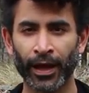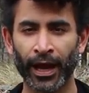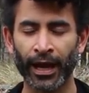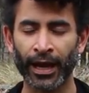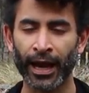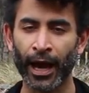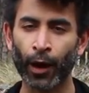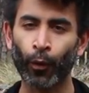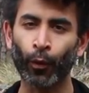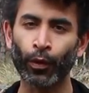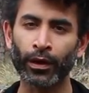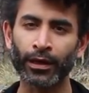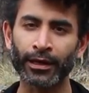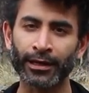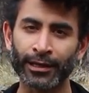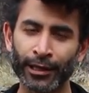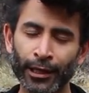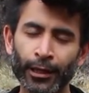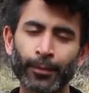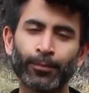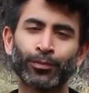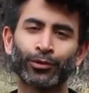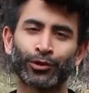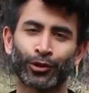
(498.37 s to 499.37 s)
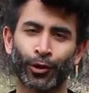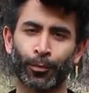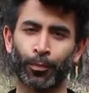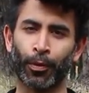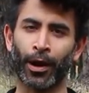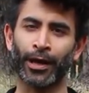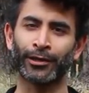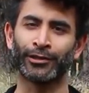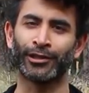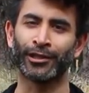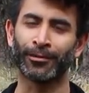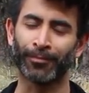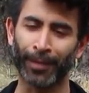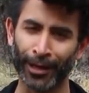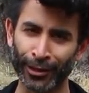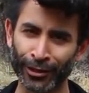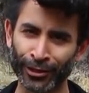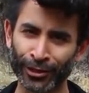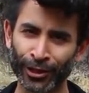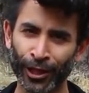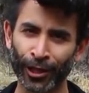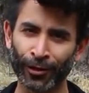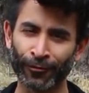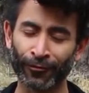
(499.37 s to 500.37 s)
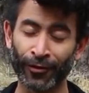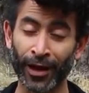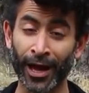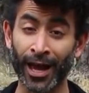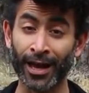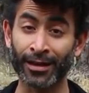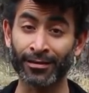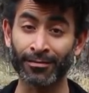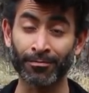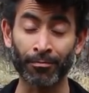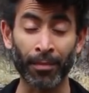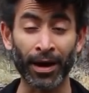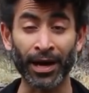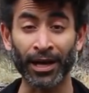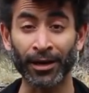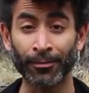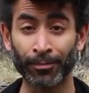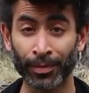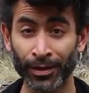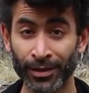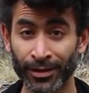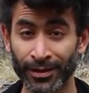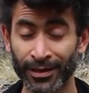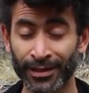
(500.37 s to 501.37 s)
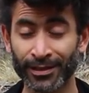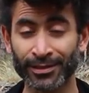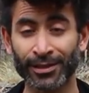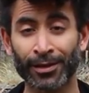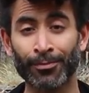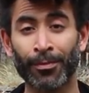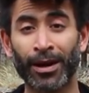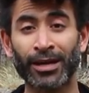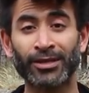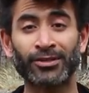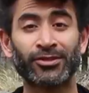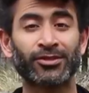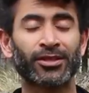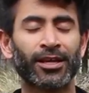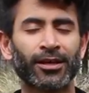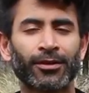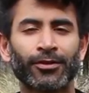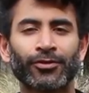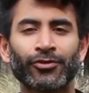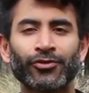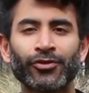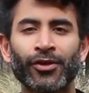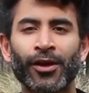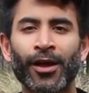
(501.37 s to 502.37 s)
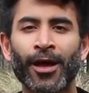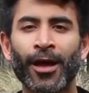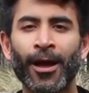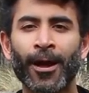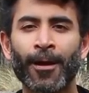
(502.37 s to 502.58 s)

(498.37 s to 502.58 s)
And I want to keep surprising myself and my abilities and my skills.